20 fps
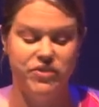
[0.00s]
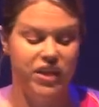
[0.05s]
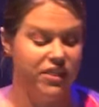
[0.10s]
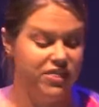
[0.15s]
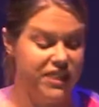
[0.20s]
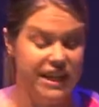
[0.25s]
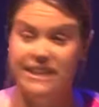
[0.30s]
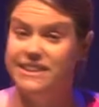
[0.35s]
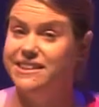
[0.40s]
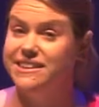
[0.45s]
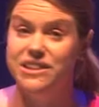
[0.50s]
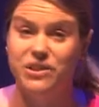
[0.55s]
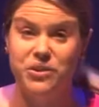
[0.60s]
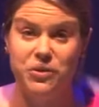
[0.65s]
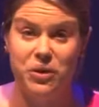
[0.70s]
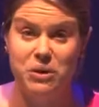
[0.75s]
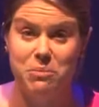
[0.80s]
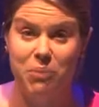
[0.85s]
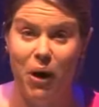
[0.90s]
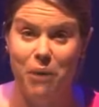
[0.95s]
these are the
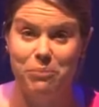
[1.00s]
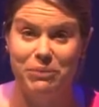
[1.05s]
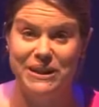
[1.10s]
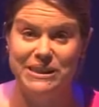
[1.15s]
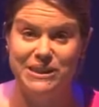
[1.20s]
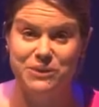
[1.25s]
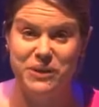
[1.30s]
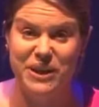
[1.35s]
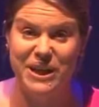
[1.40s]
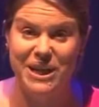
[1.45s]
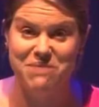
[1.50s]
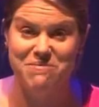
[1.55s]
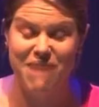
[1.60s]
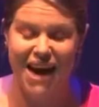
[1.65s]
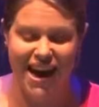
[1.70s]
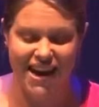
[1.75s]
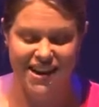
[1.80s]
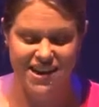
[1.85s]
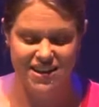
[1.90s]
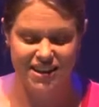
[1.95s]
three poppies we're going to
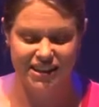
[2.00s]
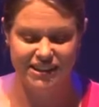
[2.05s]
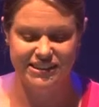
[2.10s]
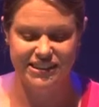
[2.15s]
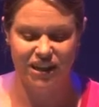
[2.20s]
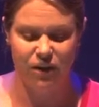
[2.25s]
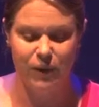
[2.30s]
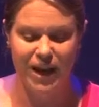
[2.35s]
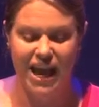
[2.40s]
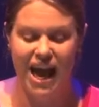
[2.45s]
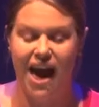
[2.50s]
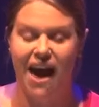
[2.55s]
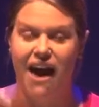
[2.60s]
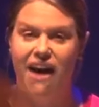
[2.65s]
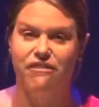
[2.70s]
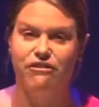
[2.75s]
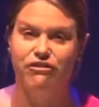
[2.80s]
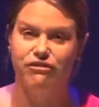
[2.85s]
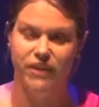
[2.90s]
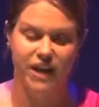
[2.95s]
make. So we
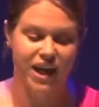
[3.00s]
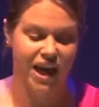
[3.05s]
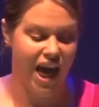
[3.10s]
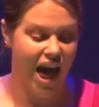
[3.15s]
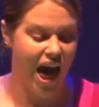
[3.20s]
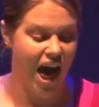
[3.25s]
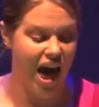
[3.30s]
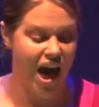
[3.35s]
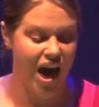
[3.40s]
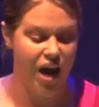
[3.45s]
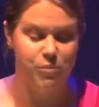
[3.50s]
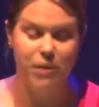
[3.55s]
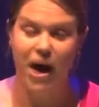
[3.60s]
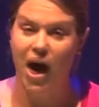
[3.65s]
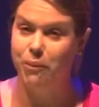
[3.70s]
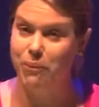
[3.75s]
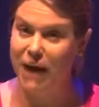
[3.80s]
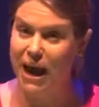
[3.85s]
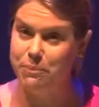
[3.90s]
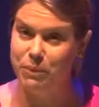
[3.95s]
have
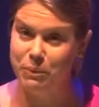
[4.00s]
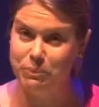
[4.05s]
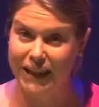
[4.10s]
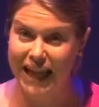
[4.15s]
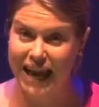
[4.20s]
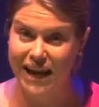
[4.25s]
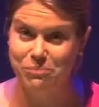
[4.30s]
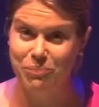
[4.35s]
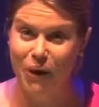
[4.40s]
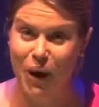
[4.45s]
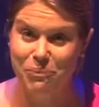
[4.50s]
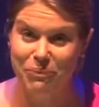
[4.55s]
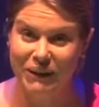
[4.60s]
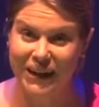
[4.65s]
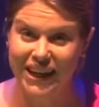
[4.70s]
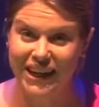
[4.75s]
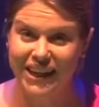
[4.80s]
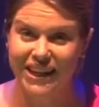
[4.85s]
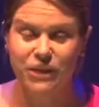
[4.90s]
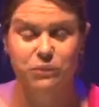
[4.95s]
our paper plate poppy,
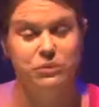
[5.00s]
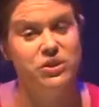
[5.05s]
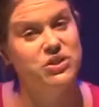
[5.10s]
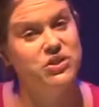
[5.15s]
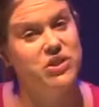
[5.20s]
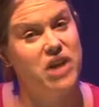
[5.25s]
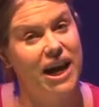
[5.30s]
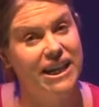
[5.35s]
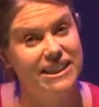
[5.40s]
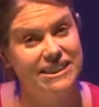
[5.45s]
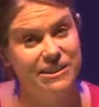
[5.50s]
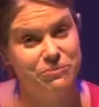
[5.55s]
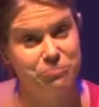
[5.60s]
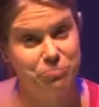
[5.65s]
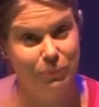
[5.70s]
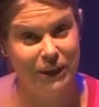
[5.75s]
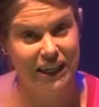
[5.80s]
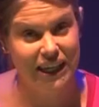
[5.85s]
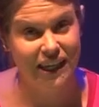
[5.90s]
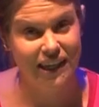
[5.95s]
which is nice and
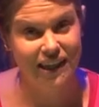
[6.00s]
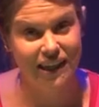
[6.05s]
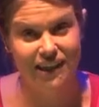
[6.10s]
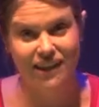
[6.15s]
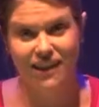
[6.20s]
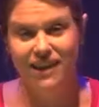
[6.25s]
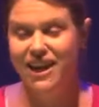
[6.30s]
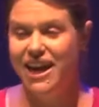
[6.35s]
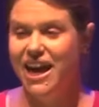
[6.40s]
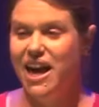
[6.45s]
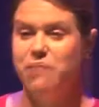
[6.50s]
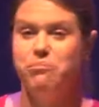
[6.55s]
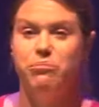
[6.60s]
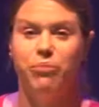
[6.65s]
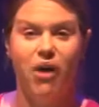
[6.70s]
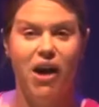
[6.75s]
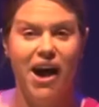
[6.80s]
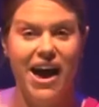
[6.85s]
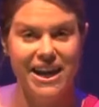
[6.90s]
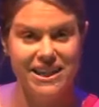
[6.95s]
big and
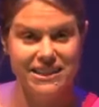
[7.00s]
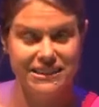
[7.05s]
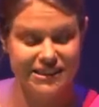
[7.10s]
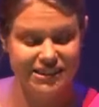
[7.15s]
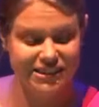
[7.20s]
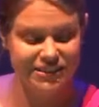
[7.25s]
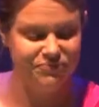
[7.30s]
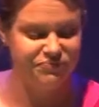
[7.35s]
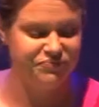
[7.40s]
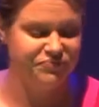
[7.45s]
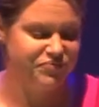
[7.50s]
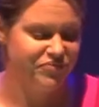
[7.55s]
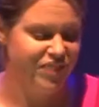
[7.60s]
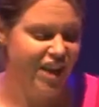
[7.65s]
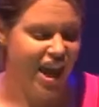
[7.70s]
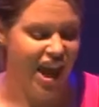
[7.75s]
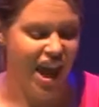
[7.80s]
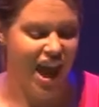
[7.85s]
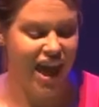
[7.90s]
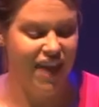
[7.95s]
bright.
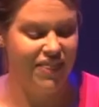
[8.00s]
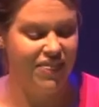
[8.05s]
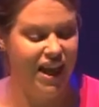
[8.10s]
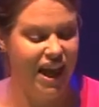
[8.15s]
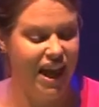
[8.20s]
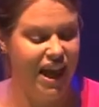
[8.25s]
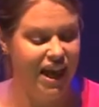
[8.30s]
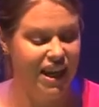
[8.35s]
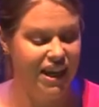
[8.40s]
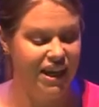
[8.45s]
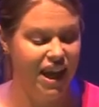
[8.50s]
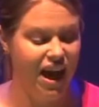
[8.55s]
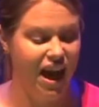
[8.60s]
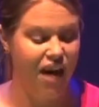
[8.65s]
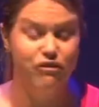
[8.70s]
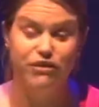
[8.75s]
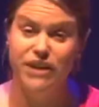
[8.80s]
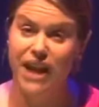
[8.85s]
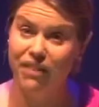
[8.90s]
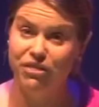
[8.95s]
And then
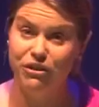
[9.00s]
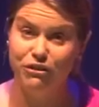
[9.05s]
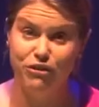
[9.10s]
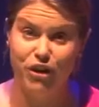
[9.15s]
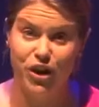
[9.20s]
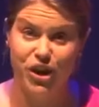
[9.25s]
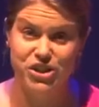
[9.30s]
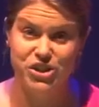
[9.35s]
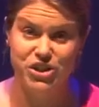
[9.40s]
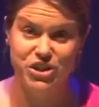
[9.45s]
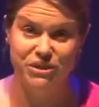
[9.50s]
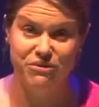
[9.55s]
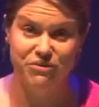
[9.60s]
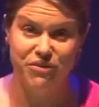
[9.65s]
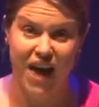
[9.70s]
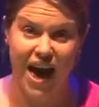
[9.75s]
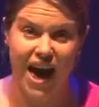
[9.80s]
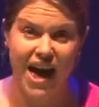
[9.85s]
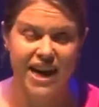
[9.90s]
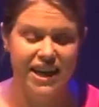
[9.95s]
another version of
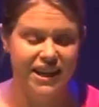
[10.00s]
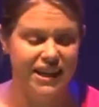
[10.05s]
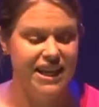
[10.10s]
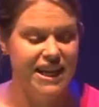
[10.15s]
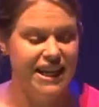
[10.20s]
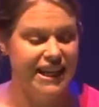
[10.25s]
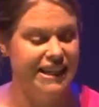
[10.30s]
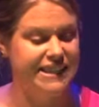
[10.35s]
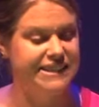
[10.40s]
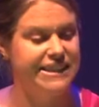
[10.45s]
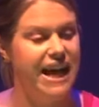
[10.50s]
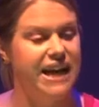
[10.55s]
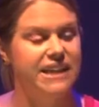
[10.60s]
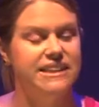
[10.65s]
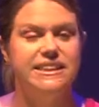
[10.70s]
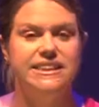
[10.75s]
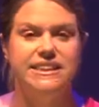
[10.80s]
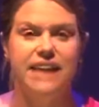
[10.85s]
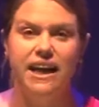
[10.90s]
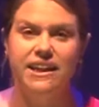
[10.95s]
that is our
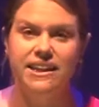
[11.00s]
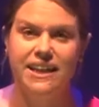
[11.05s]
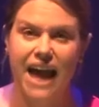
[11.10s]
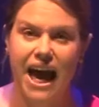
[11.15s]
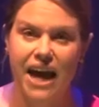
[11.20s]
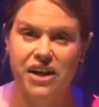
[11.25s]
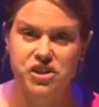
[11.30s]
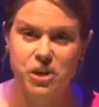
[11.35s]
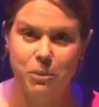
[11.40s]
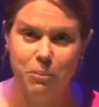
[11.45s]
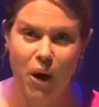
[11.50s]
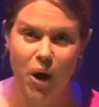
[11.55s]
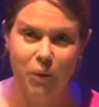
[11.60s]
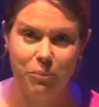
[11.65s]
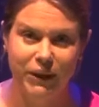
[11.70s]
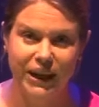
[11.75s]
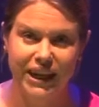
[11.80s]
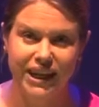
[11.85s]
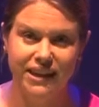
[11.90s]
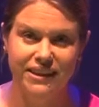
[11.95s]
sun catcher
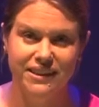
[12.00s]
poppy,